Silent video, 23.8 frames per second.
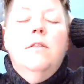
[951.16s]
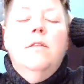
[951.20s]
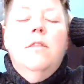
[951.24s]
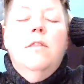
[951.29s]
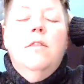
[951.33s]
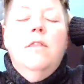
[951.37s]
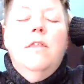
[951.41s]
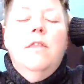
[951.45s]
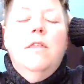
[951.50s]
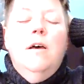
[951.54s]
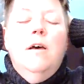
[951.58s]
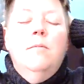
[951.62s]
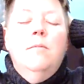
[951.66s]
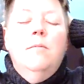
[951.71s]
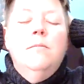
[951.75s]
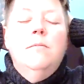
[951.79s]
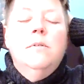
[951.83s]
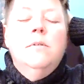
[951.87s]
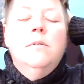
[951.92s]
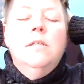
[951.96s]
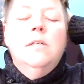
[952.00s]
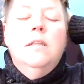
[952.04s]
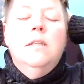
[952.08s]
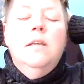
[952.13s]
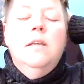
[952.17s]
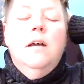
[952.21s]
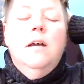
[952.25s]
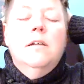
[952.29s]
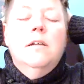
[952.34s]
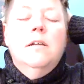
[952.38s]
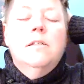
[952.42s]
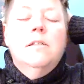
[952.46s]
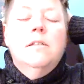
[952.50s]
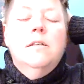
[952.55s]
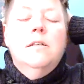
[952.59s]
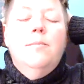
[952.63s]
Thumbs in the
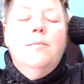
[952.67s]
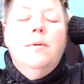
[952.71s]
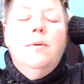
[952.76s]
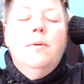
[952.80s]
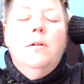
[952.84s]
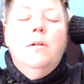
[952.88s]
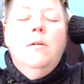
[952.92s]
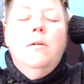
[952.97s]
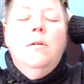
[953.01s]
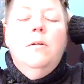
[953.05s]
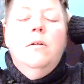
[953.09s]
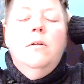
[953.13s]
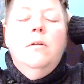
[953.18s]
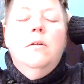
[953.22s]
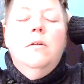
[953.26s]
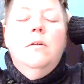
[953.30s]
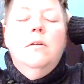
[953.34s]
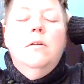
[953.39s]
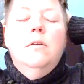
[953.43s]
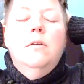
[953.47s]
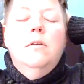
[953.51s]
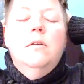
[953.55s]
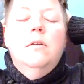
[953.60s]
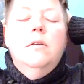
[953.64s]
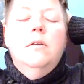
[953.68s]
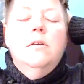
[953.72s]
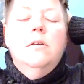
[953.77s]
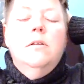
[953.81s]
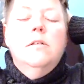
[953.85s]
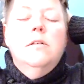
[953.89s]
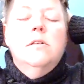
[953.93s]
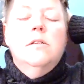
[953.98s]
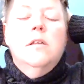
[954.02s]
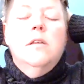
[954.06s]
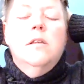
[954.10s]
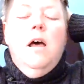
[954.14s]
occipital
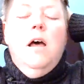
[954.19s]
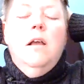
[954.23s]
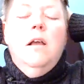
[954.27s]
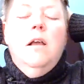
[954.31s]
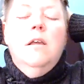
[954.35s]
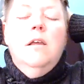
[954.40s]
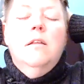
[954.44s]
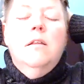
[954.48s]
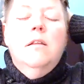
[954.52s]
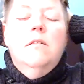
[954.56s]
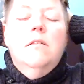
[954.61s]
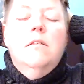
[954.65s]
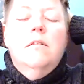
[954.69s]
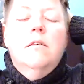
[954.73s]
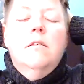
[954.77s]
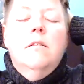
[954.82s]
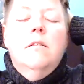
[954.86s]
sockets.